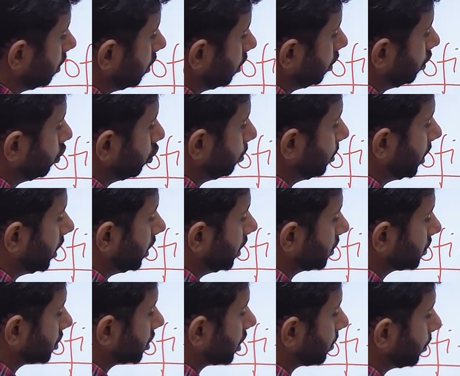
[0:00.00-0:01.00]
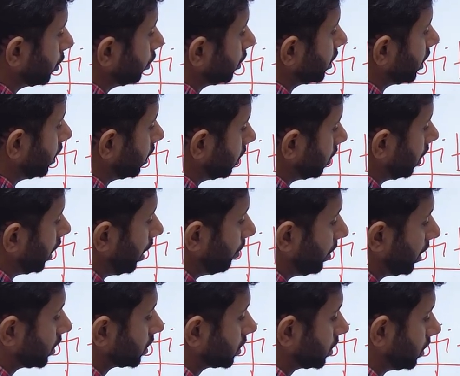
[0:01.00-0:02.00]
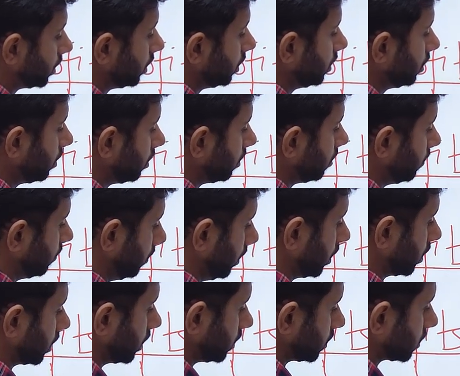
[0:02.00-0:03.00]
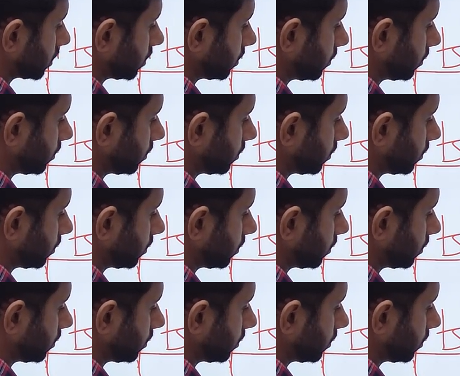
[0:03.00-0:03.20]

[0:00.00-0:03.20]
to be distributed amongst the workers.